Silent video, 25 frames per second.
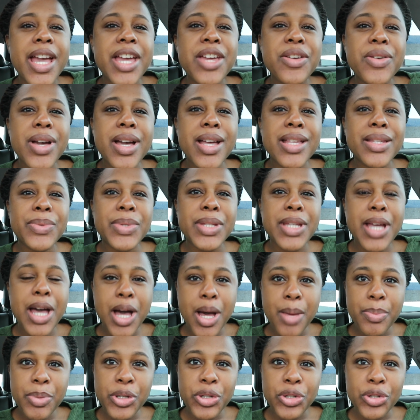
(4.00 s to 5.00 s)
Hey you guys, what's
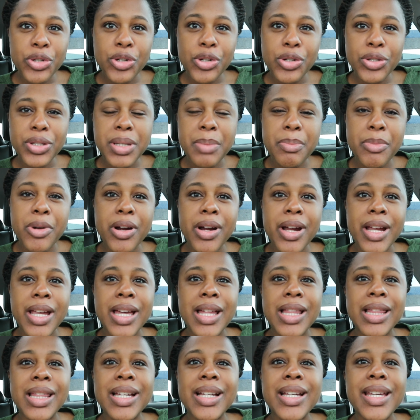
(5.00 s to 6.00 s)
up? It's your girl
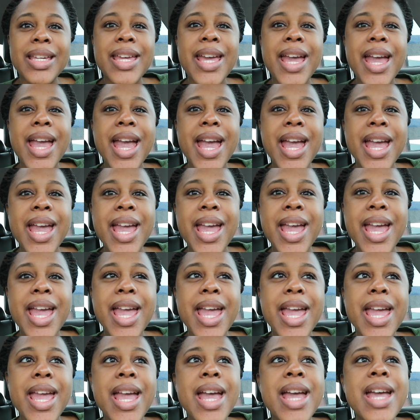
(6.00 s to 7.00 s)
Tamaria,
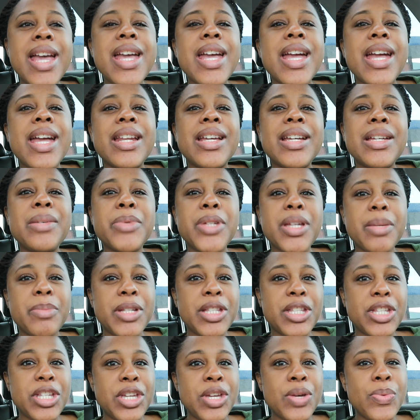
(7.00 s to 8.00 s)
Lakayye, and I am
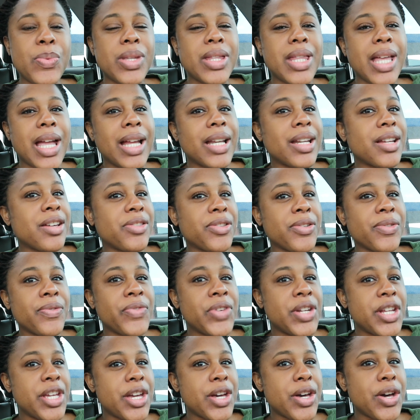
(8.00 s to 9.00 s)
coming to you with another
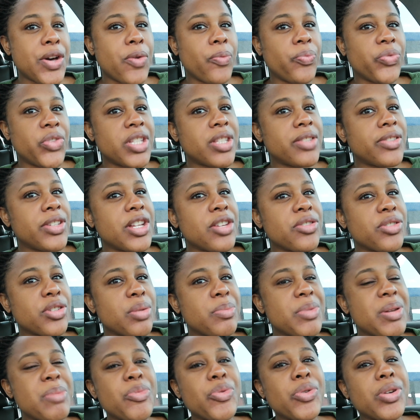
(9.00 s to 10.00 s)
video. This video is
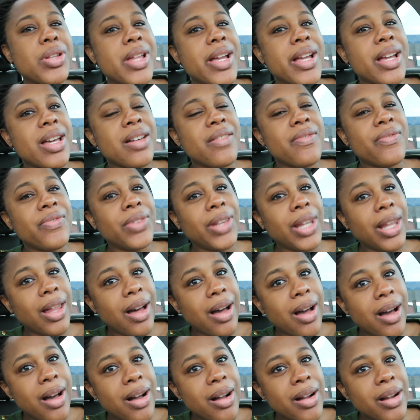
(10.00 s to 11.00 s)
gonna be more like a
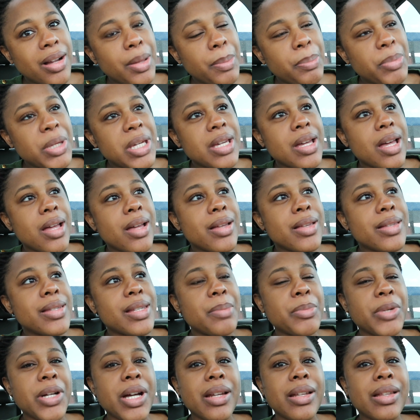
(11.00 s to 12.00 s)
vlog because
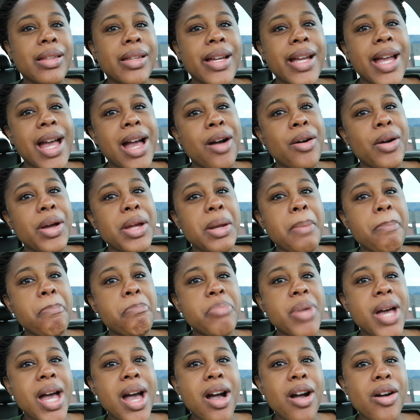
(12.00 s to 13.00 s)
I'm kind of like out and
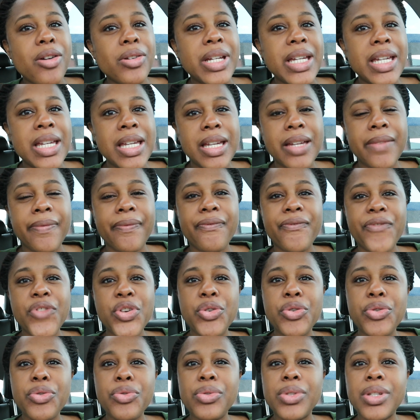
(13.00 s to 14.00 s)
about, eating
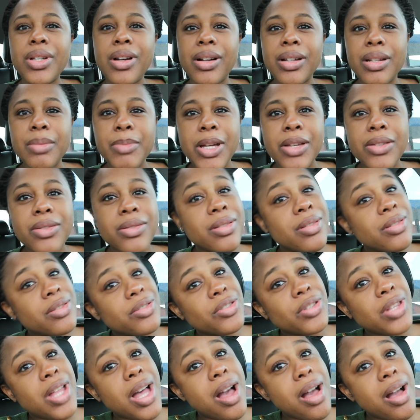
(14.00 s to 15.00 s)
food, talking about
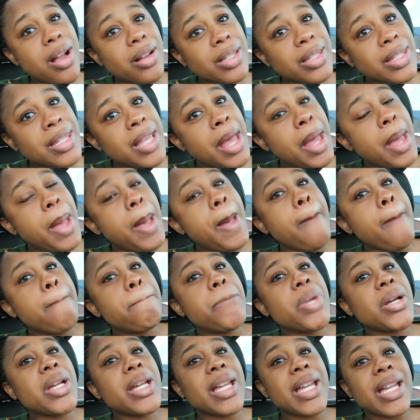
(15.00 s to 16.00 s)
sister locks.
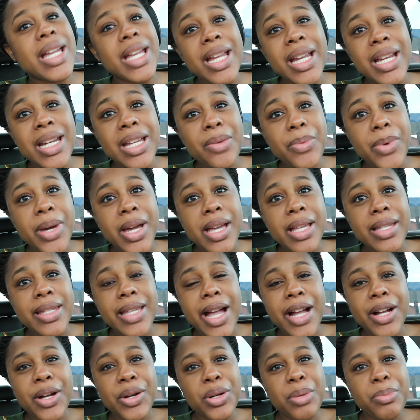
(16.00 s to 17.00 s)
But anyways,
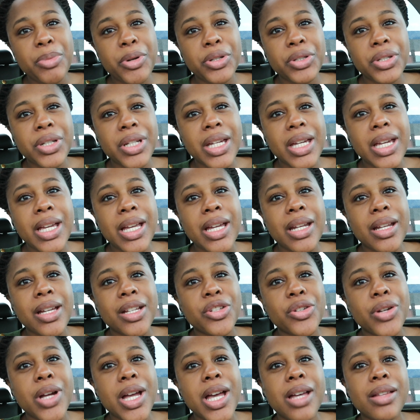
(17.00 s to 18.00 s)
I go to Burger King and I
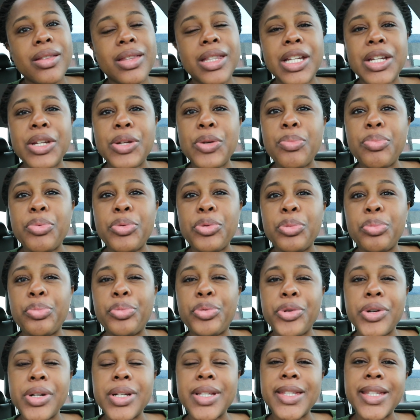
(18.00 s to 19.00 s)
try out the new pulled
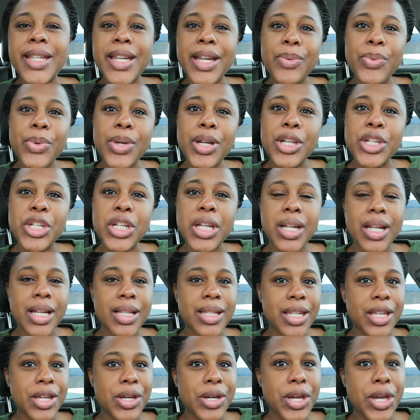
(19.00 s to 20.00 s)
pork sandwich, and I
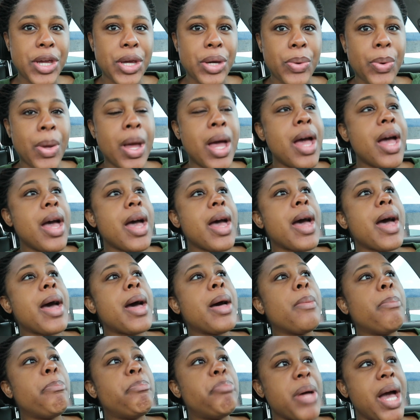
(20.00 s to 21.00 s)
tell you
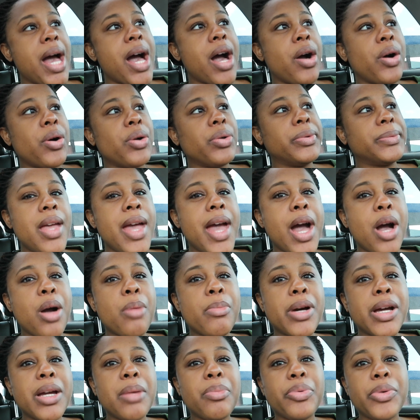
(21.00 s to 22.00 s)
about how
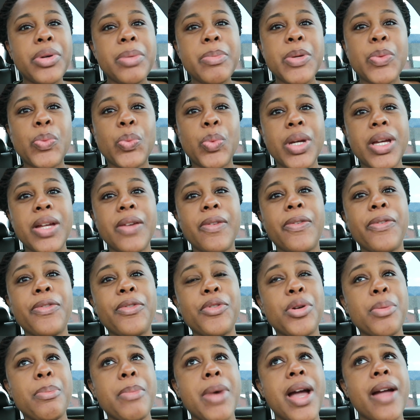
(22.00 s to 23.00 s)
my appointment went
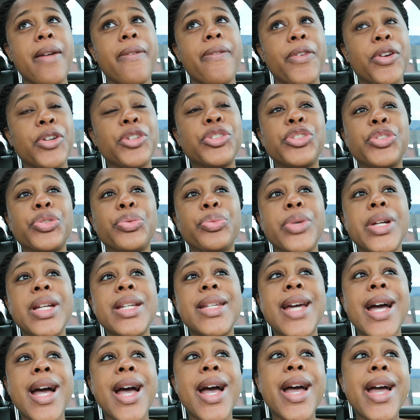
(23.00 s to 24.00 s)
for my first
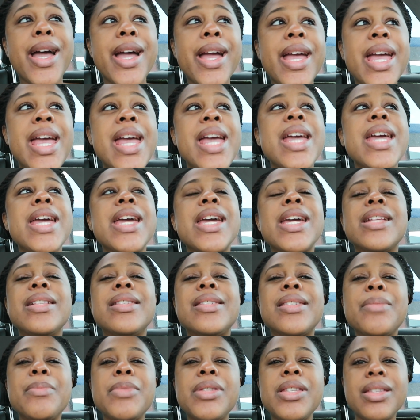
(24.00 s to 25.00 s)
retie and
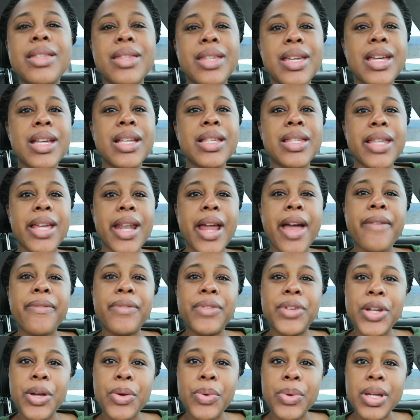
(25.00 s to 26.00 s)
some of the things that I've
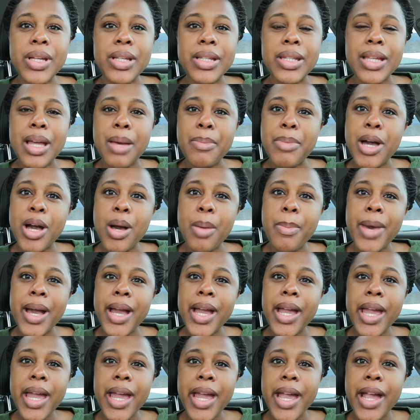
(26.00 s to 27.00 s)
noticed about
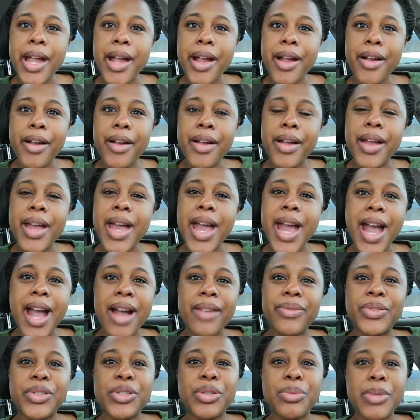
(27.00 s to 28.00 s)
my hair
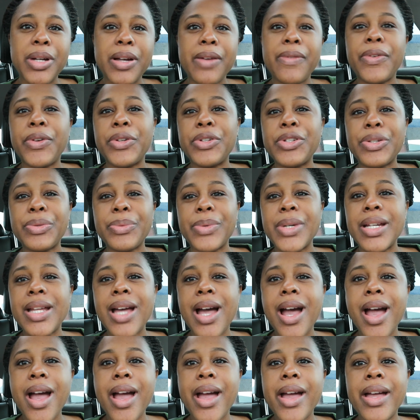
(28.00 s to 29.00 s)
after my first
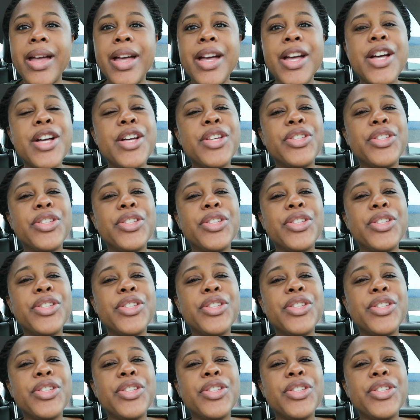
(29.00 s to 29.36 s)
retie.